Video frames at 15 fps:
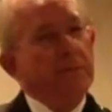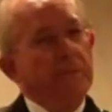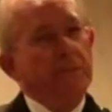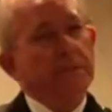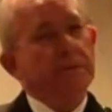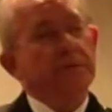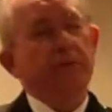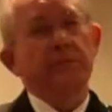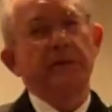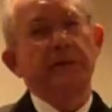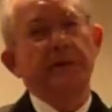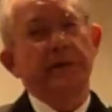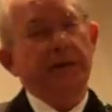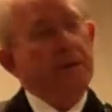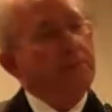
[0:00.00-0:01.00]
who is so
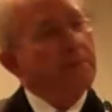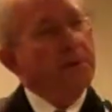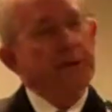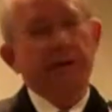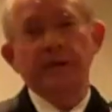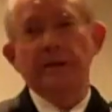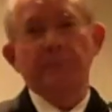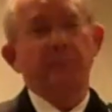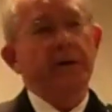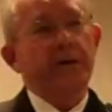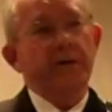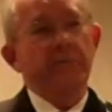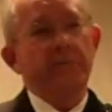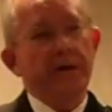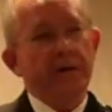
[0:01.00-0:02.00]
deeply, deeply
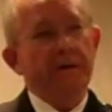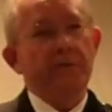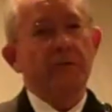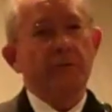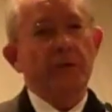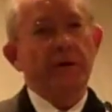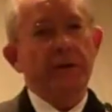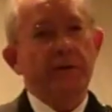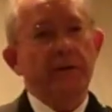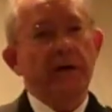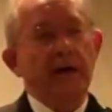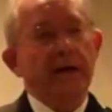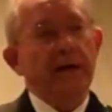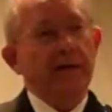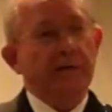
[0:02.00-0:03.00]
committed to what
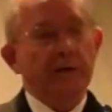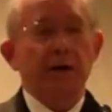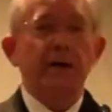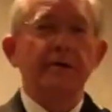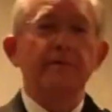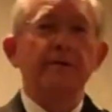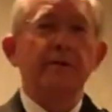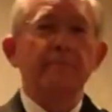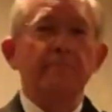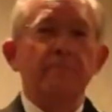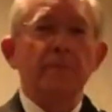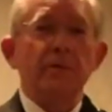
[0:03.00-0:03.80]
he does.